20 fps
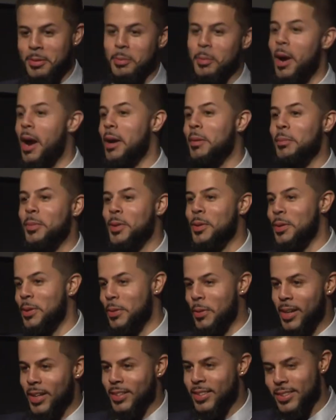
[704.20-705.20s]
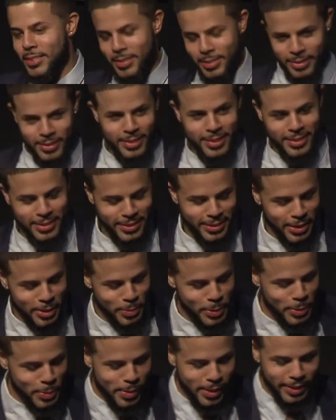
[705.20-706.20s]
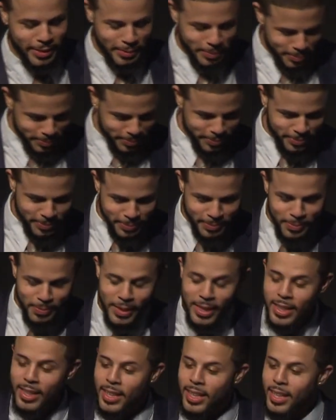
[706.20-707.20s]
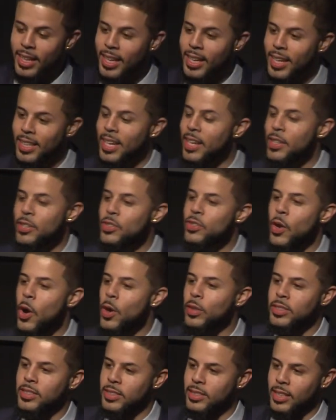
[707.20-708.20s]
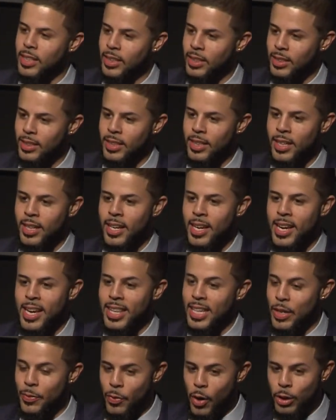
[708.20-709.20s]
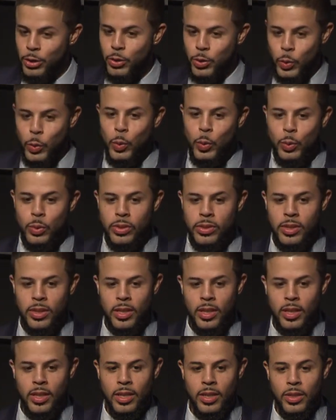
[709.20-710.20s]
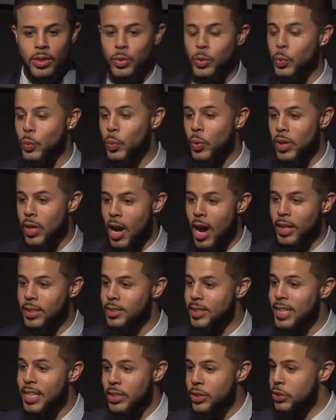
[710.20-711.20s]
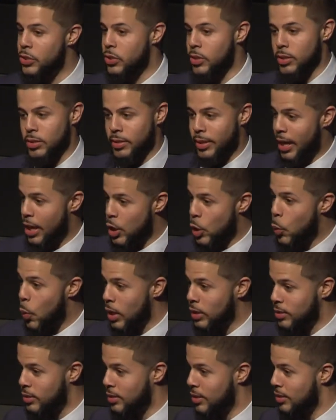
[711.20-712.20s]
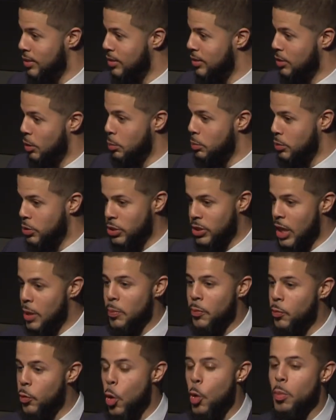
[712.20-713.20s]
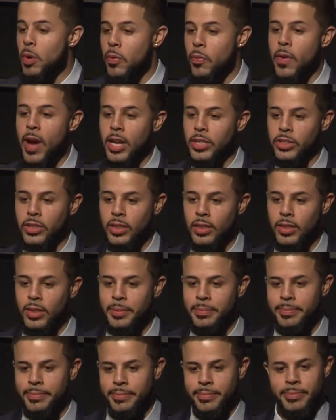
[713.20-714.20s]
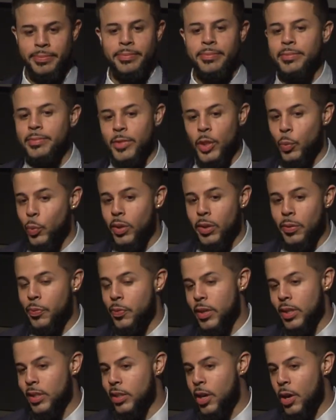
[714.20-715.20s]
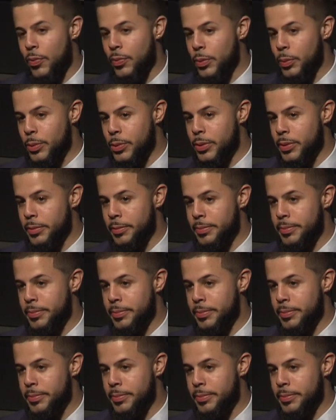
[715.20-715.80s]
Mind-blowing, right? Tell me about it. Now, this is all to say that if our schools do not teach KOS in some shape, form, or fashion, then we are failing our future.